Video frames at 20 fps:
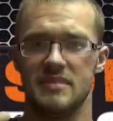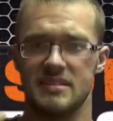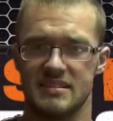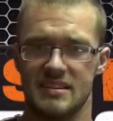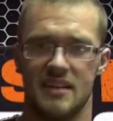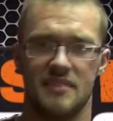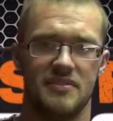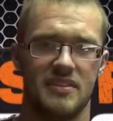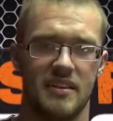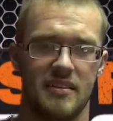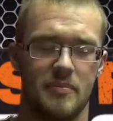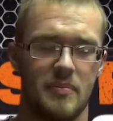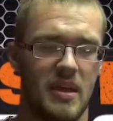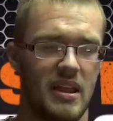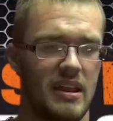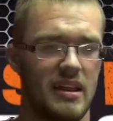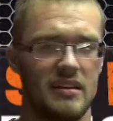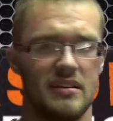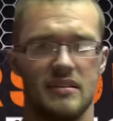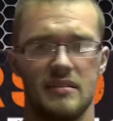stuff that's
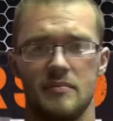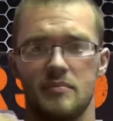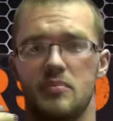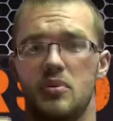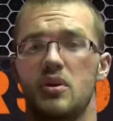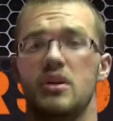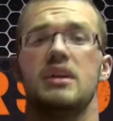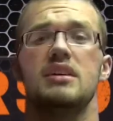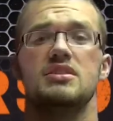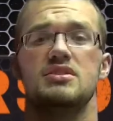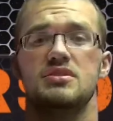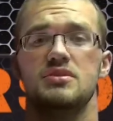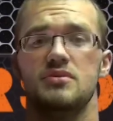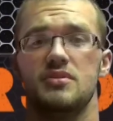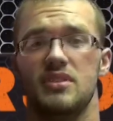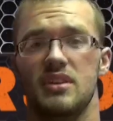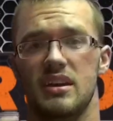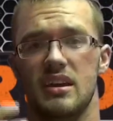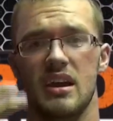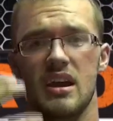been put
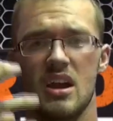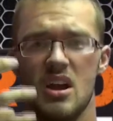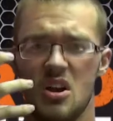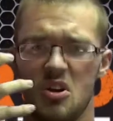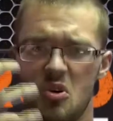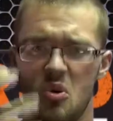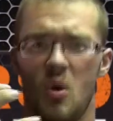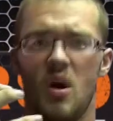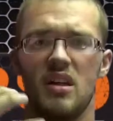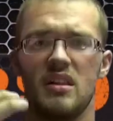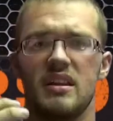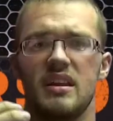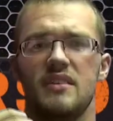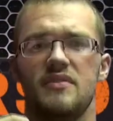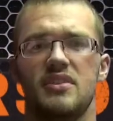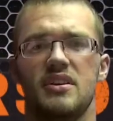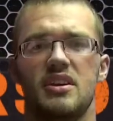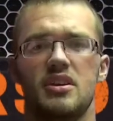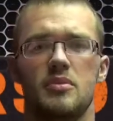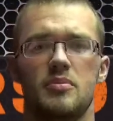into the quality
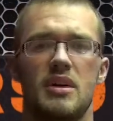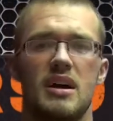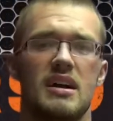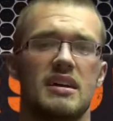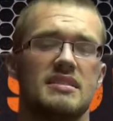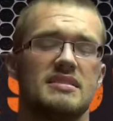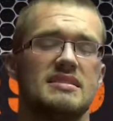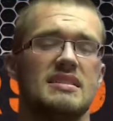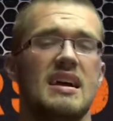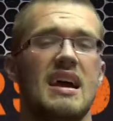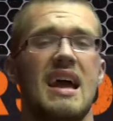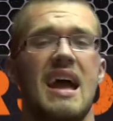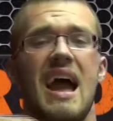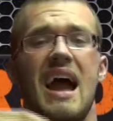of the gearbox,